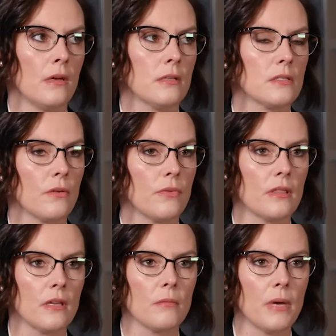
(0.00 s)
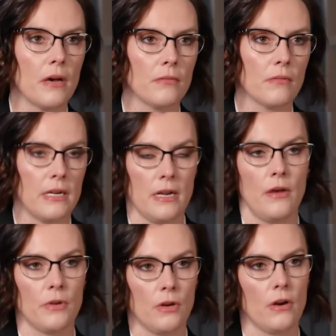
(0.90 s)
So if we think about right
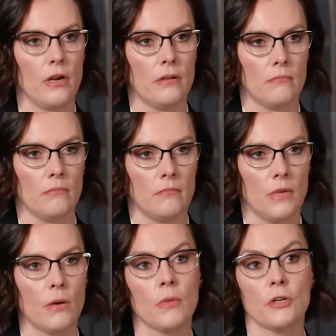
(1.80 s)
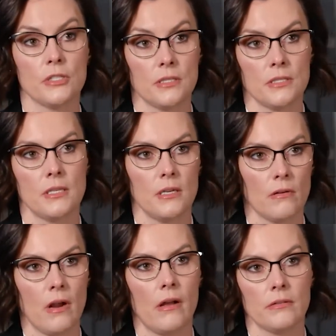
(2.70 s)
now the current emergency
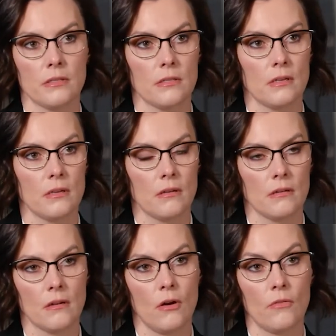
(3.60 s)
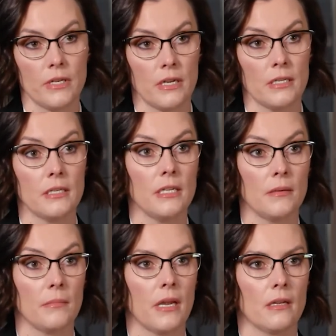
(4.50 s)
around the
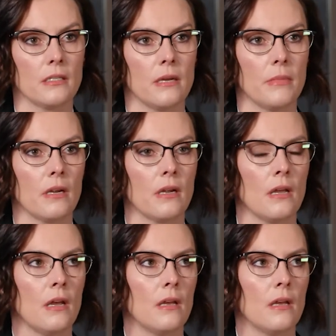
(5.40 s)
COVID-19 pandemic,